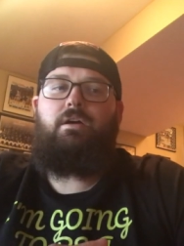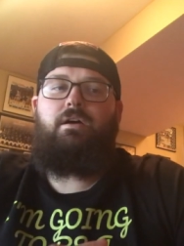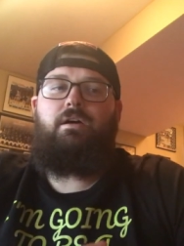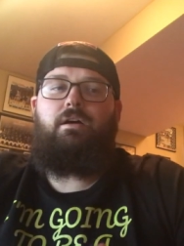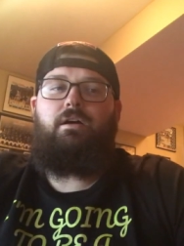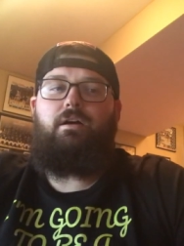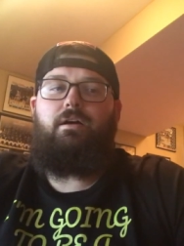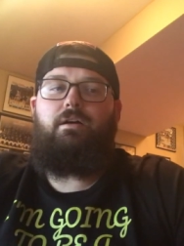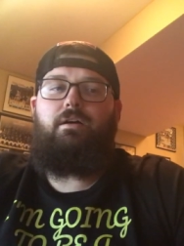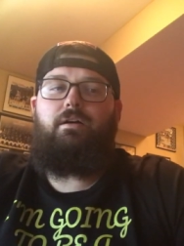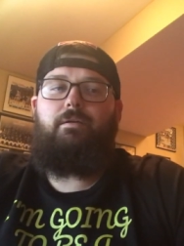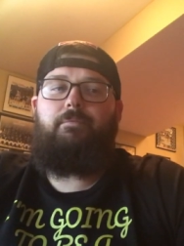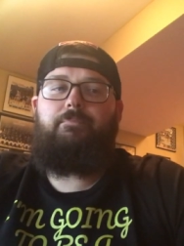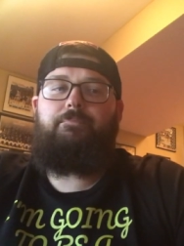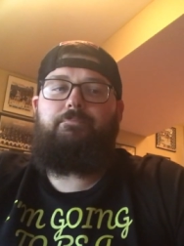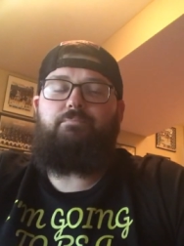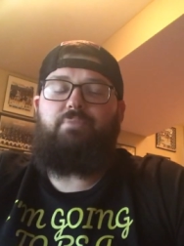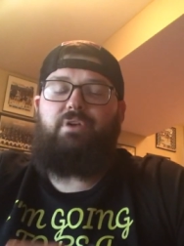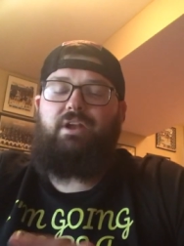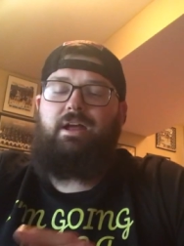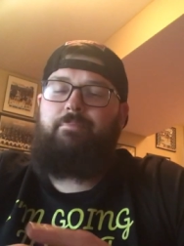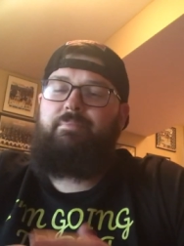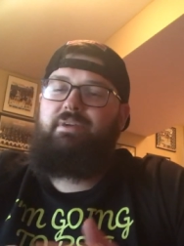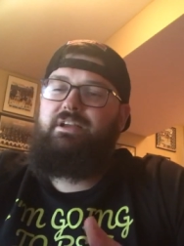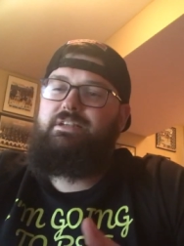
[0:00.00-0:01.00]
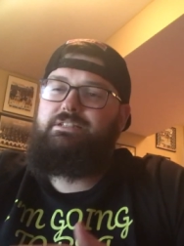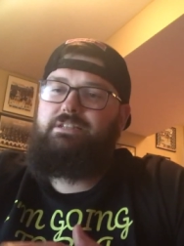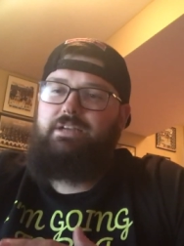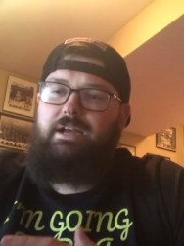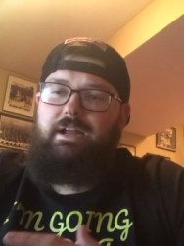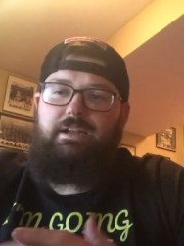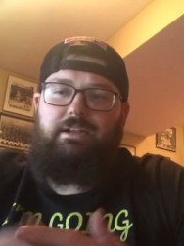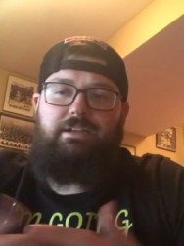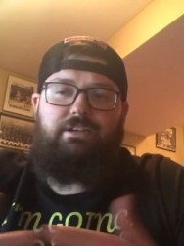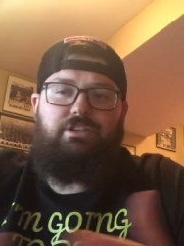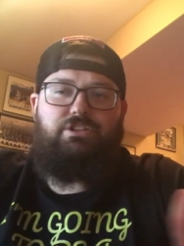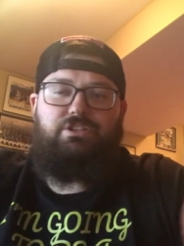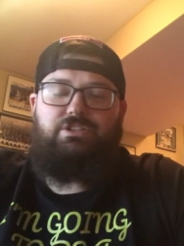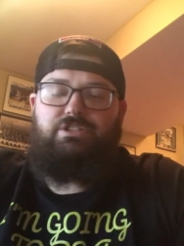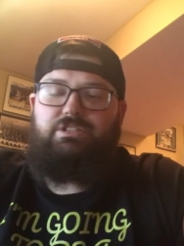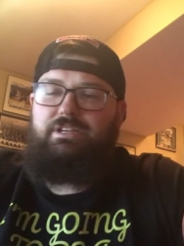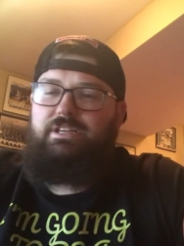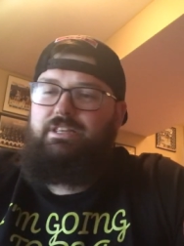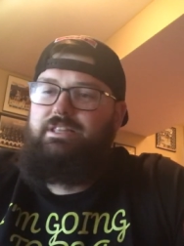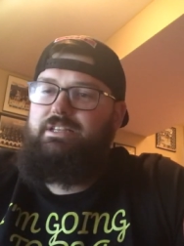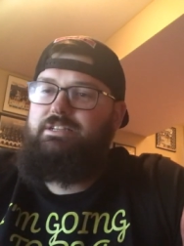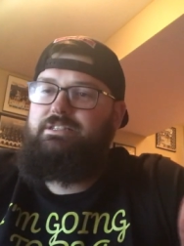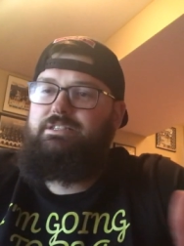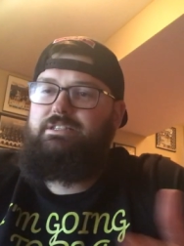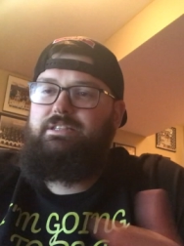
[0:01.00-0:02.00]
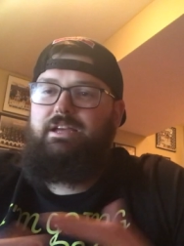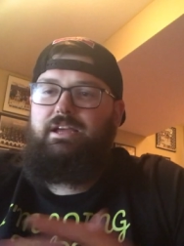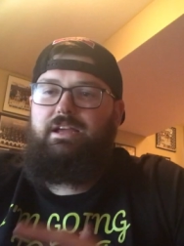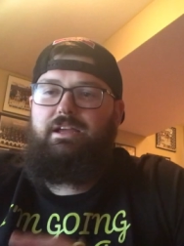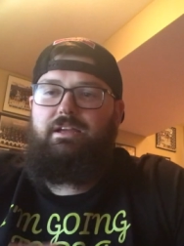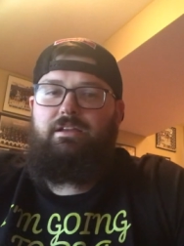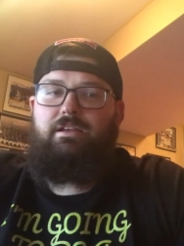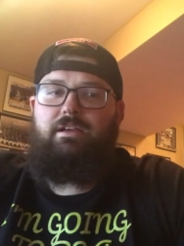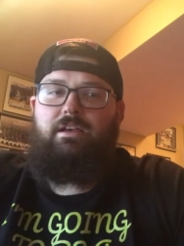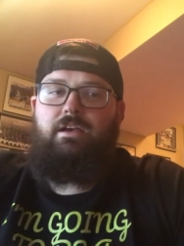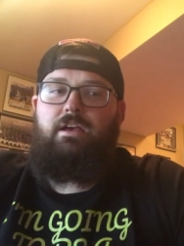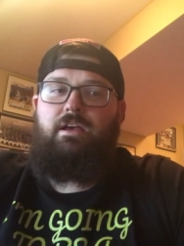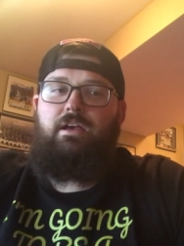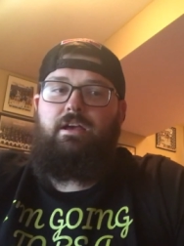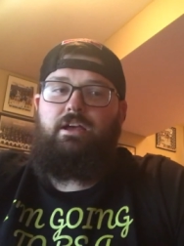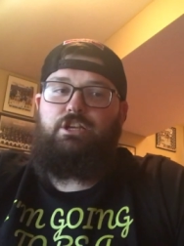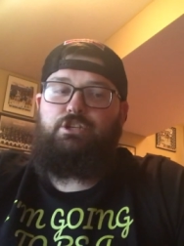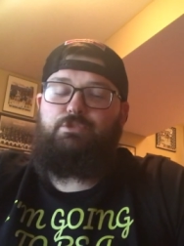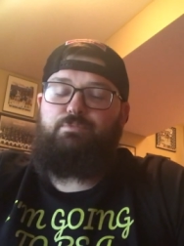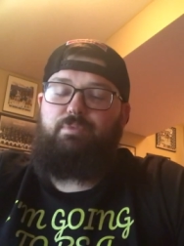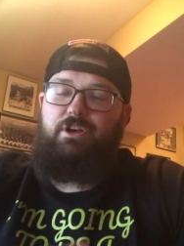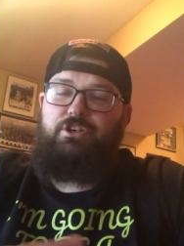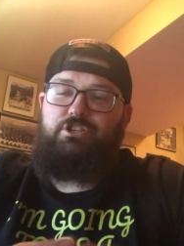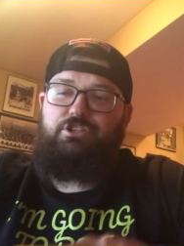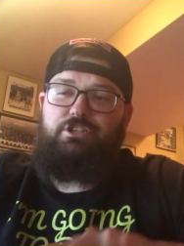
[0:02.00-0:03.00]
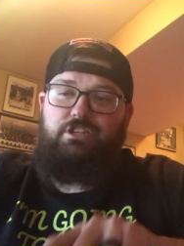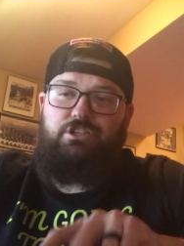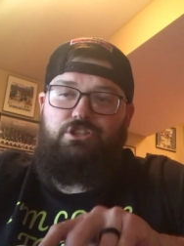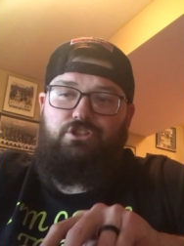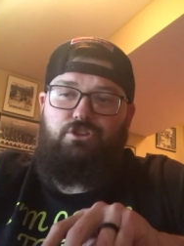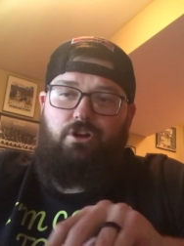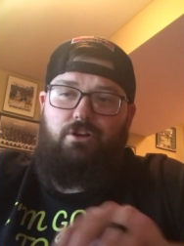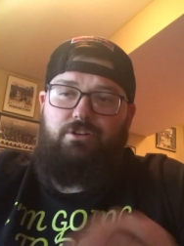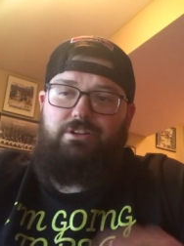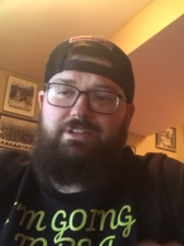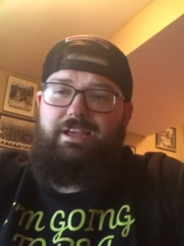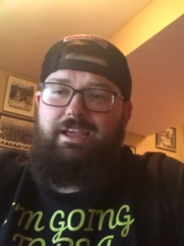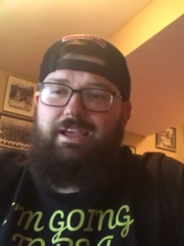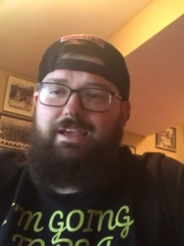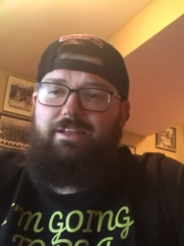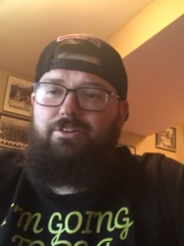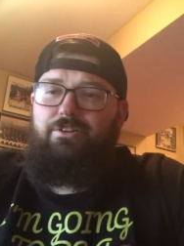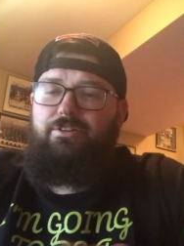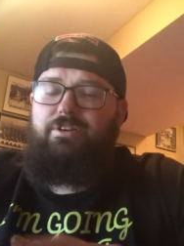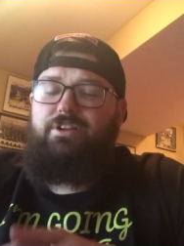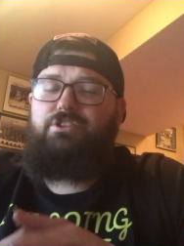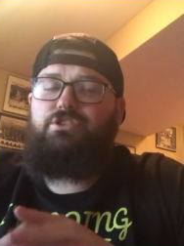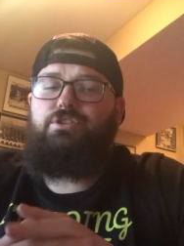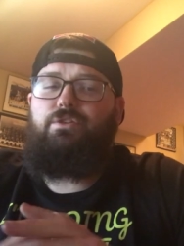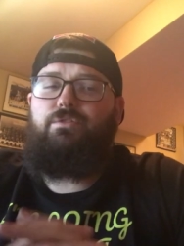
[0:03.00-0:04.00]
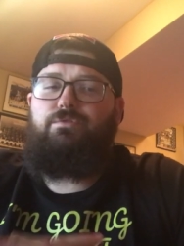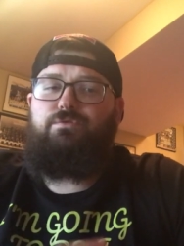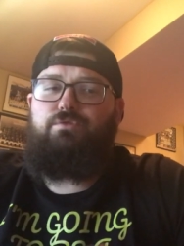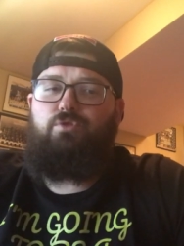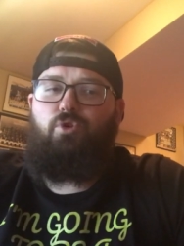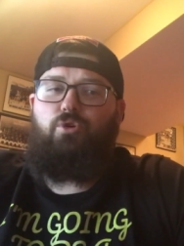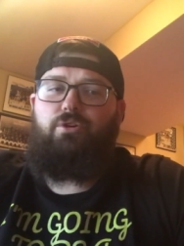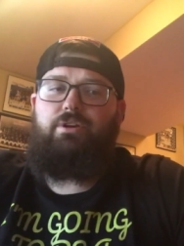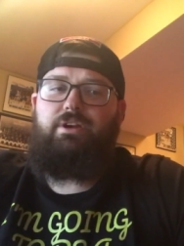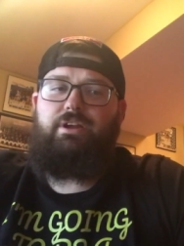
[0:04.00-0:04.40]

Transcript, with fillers: But I'm excited to just see this thing, especially start to enter into Florida.